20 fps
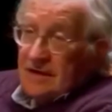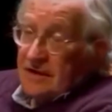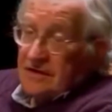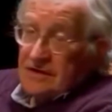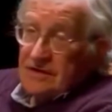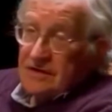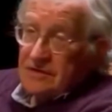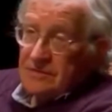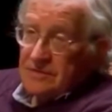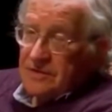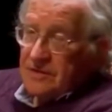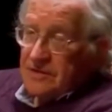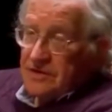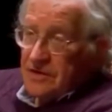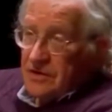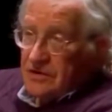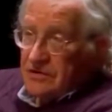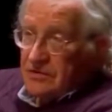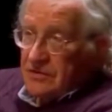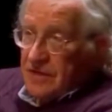Actually, it's been
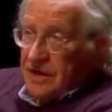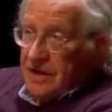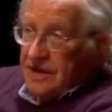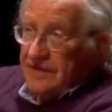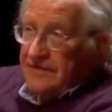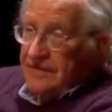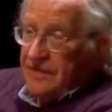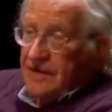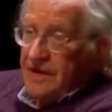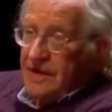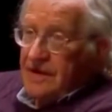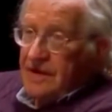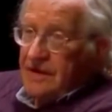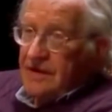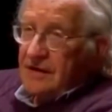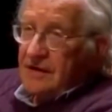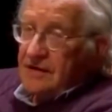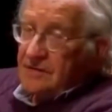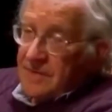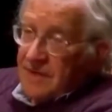shown by
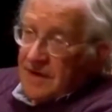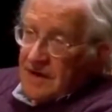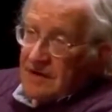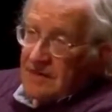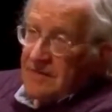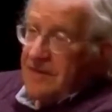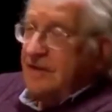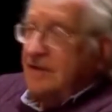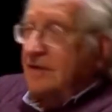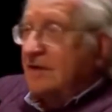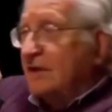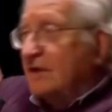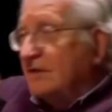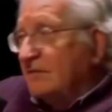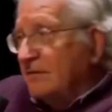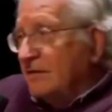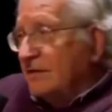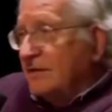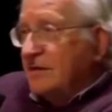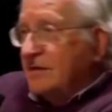experiment,
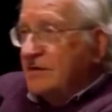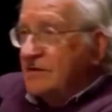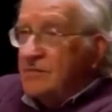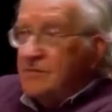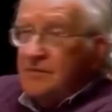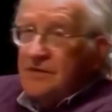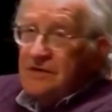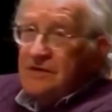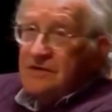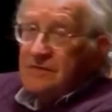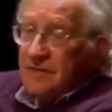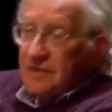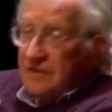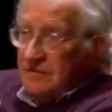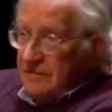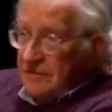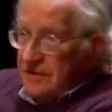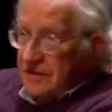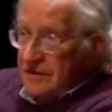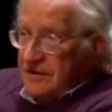not with humans,
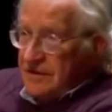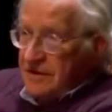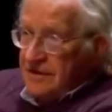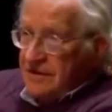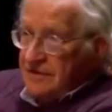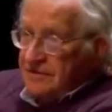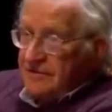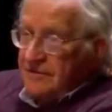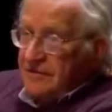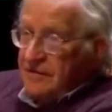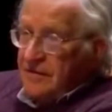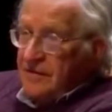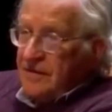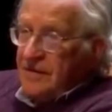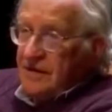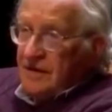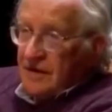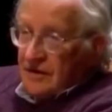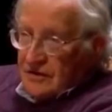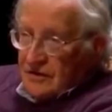but with
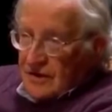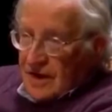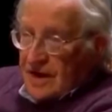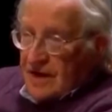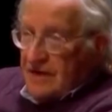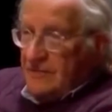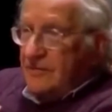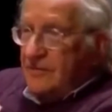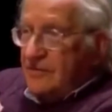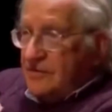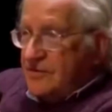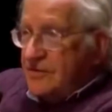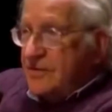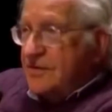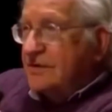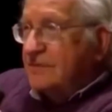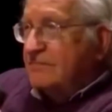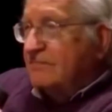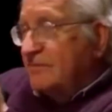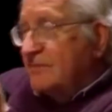other animals
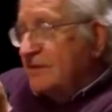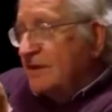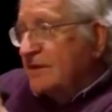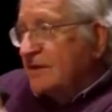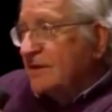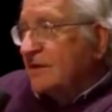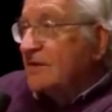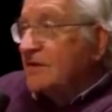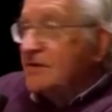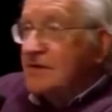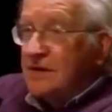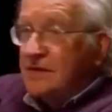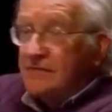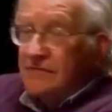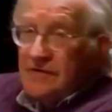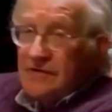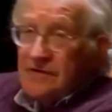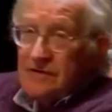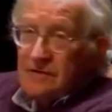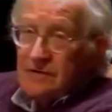with essentially the
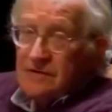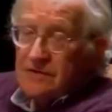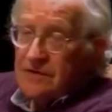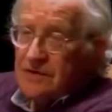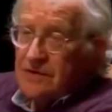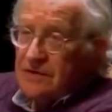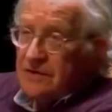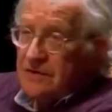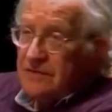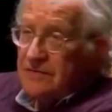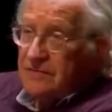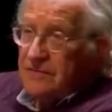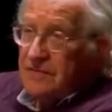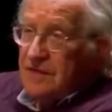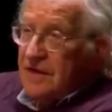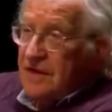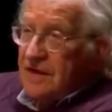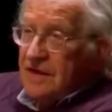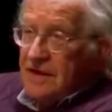same visual system,